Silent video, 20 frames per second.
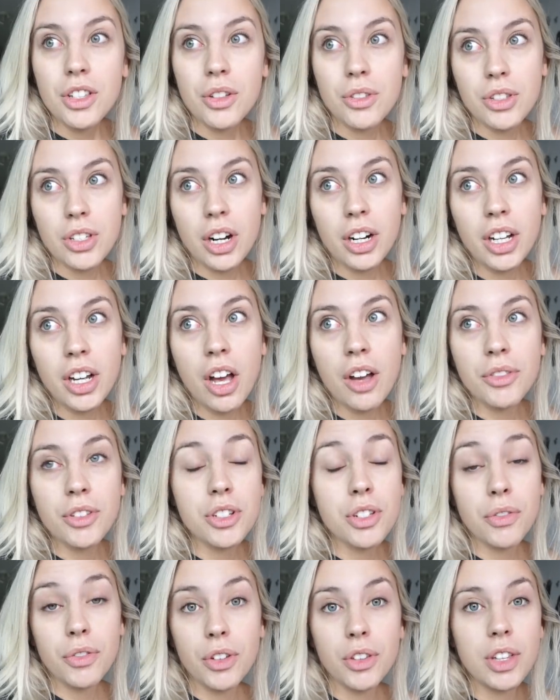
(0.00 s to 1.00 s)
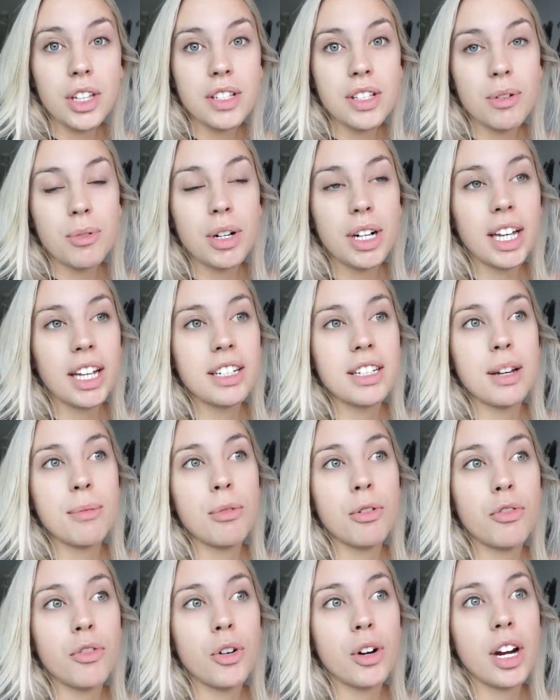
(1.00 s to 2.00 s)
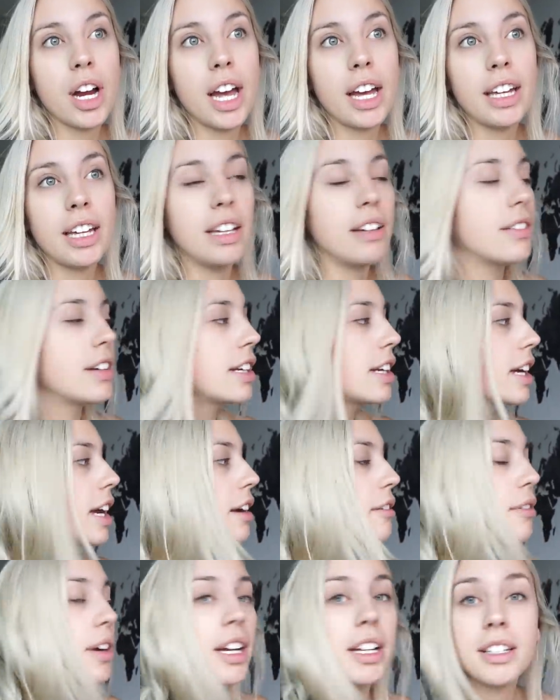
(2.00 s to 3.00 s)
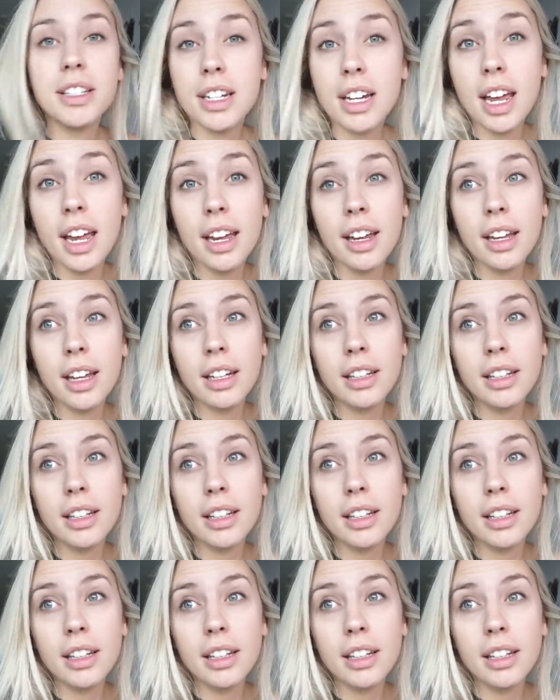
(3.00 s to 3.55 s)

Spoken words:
So starting off, there's a few things I want to get done before I even get ready today,